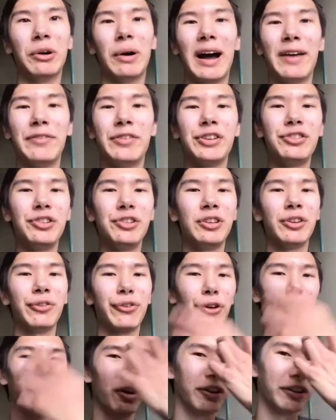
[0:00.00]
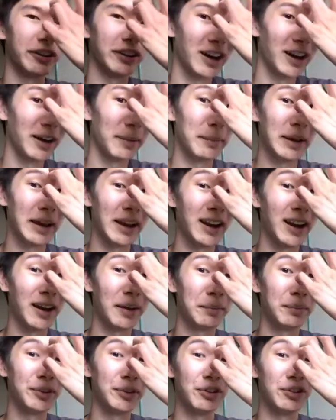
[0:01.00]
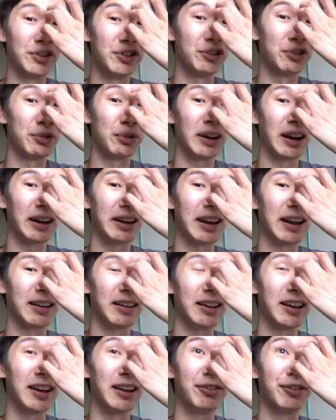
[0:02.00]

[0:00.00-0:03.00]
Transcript: I've just used it for a long time, and I'm so used to it I can't leave.